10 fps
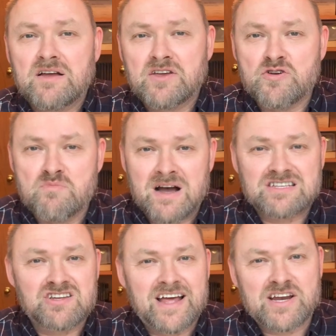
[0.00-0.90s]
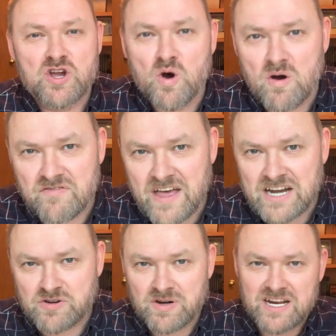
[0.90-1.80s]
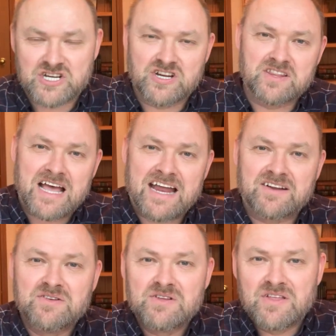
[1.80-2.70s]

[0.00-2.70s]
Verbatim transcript: you must let go of that tradition, that,